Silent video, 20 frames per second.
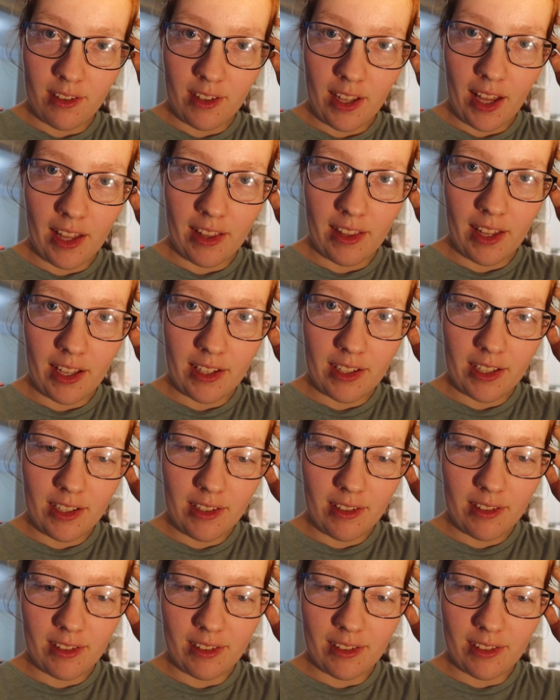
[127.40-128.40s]
that's it.
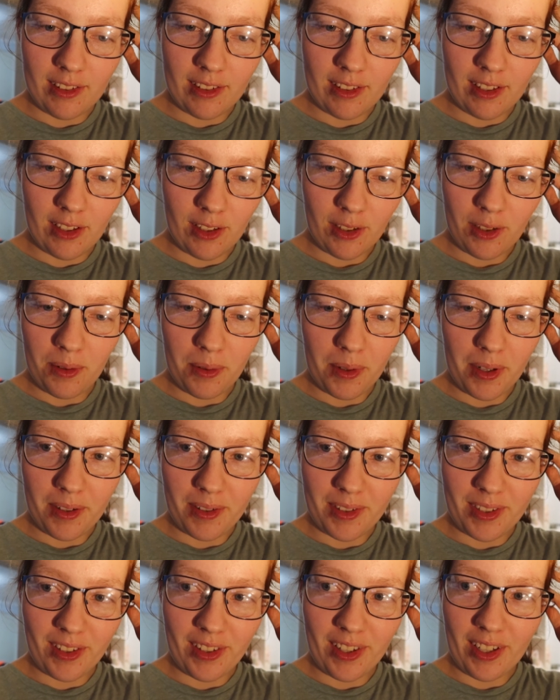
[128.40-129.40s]
I don't know where I
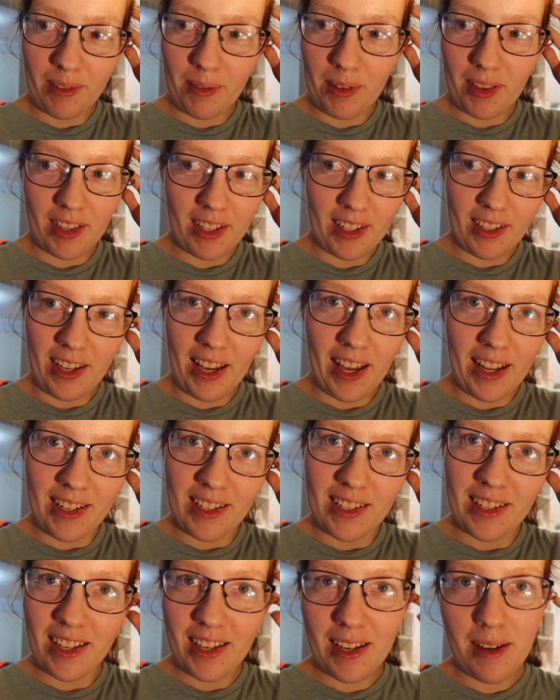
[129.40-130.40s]
was going with the
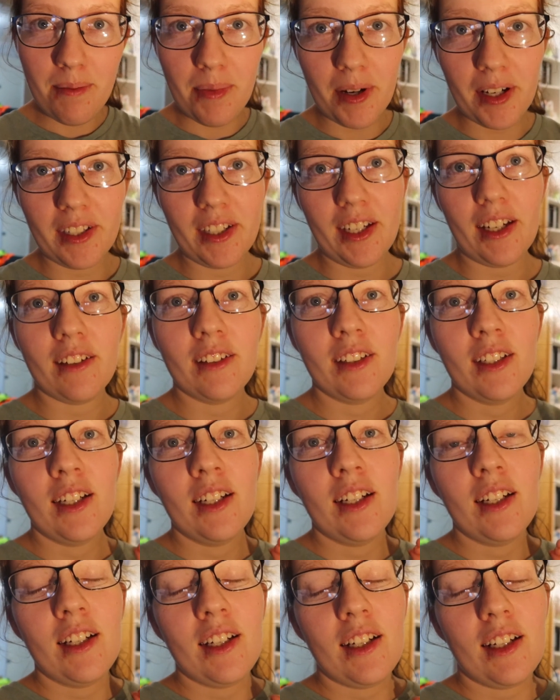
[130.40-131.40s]
"and" there, but yeah.
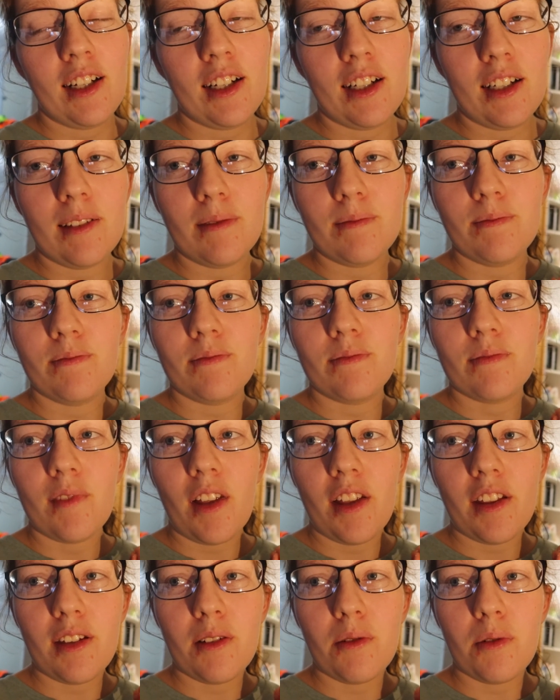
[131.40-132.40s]
I
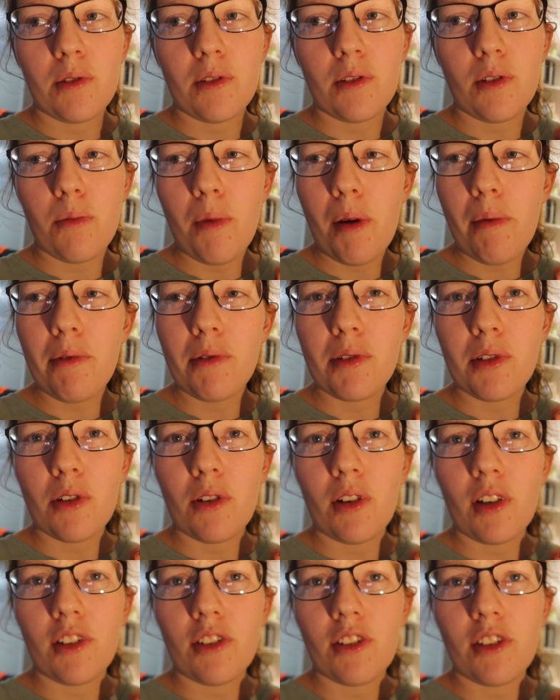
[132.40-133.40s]
think it was, or maybe it was
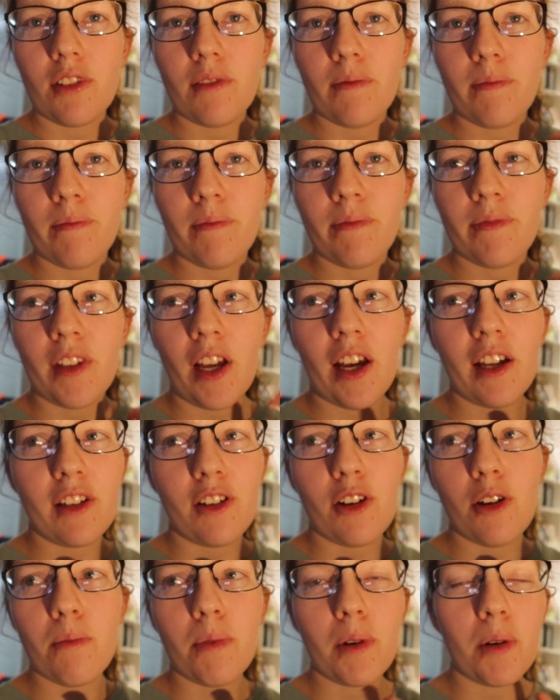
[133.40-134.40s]
200. I don't
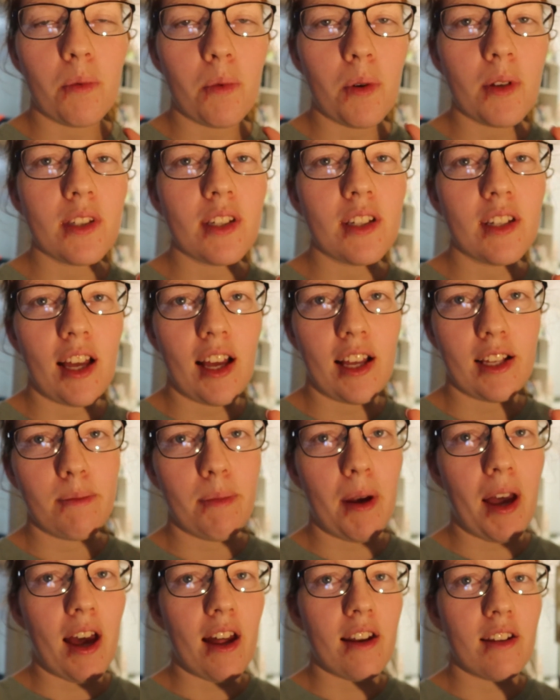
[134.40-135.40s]
know, but it wasn't as
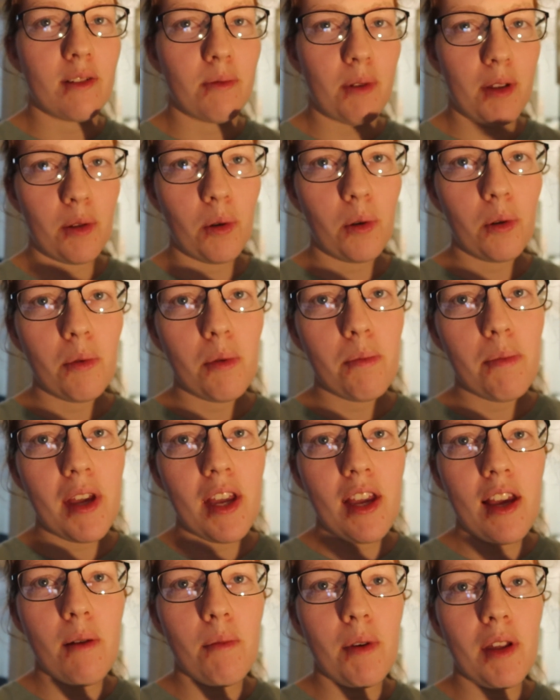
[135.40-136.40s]
bad as we thought it would
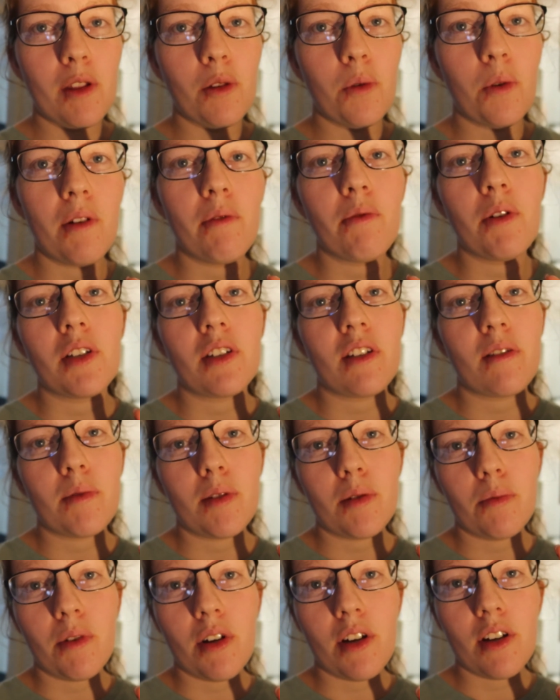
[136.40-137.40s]
be, and we thought if worst comes
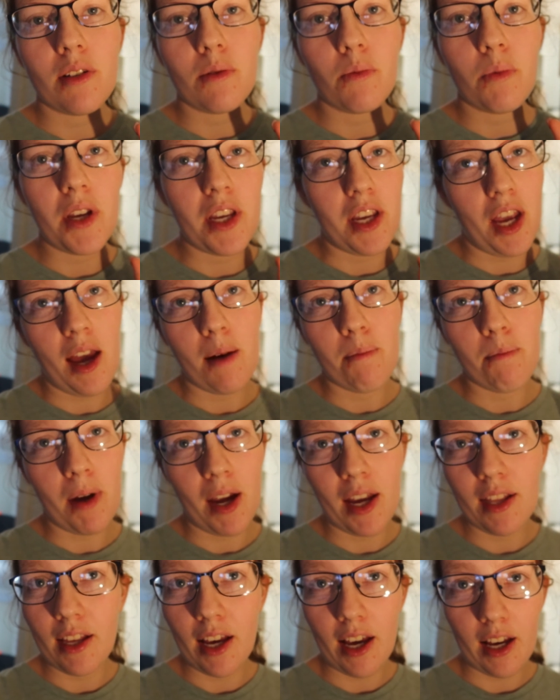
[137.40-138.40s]
to worst, we can
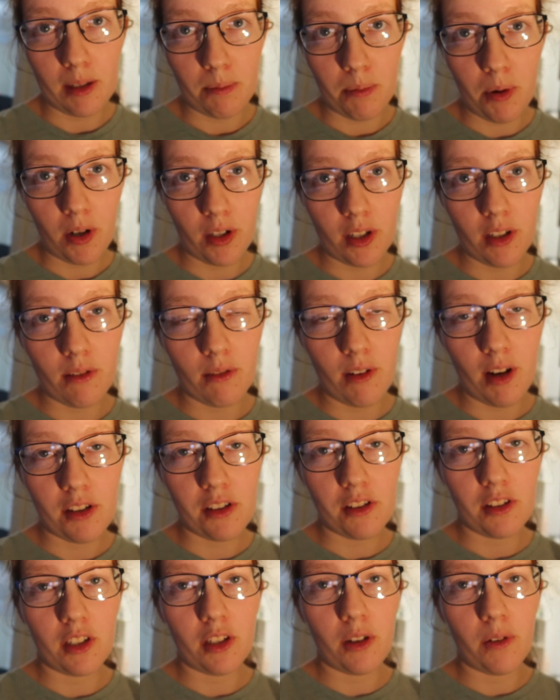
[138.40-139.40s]
pay that out of pocket
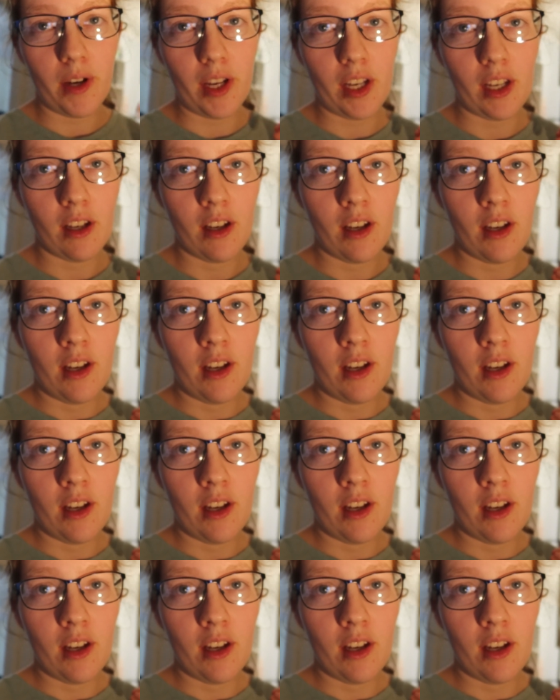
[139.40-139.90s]
rather than going